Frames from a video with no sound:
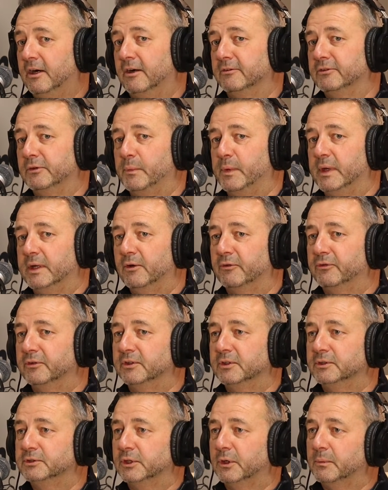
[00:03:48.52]
After being offered
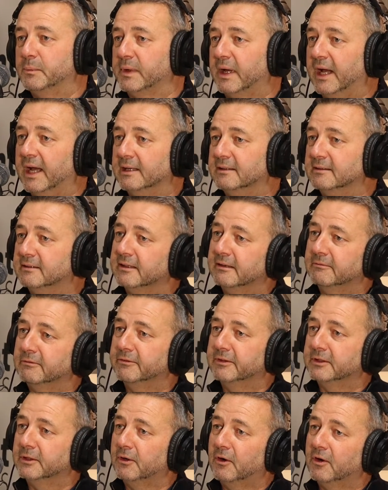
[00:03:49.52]
the job and
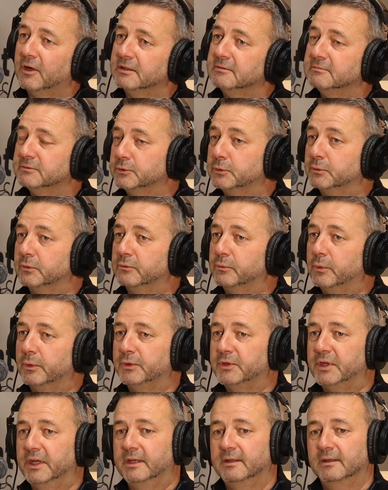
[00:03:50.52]
everything that I sort of
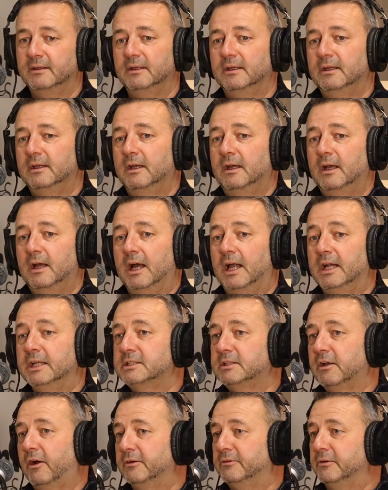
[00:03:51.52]
wanted. And it
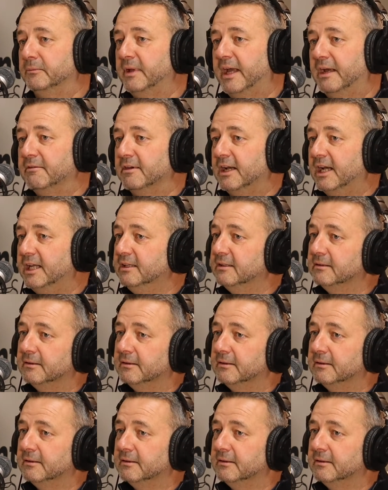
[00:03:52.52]
started from there, really.